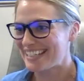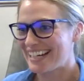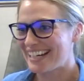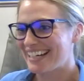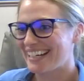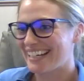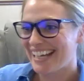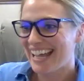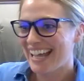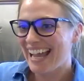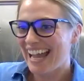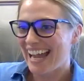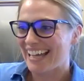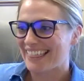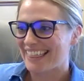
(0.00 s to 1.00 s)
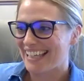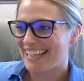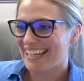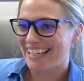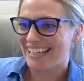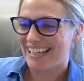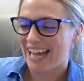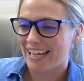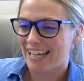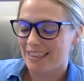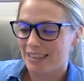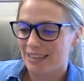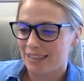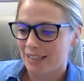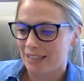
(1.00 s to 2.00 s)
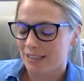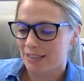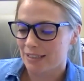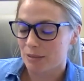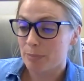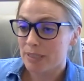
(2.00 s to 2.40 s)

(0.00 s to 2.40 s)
I think the